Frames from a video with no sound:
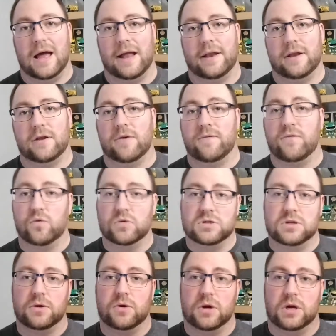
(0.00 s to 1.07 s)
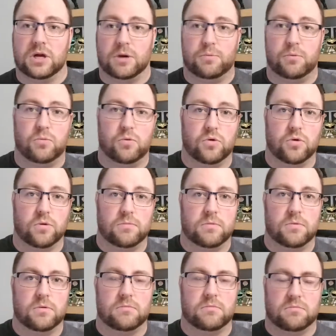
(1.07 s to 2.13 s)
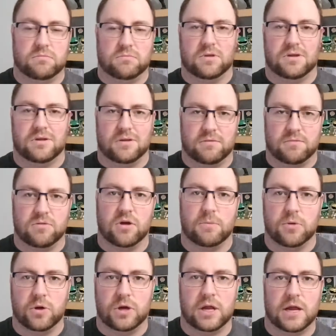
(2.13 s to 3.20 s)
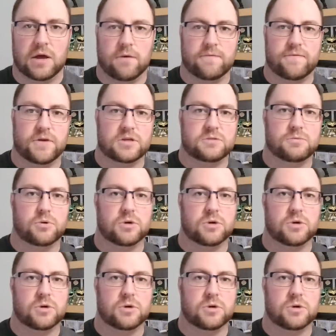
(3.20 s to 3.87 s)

And I've also got a couple more that I'm looking at on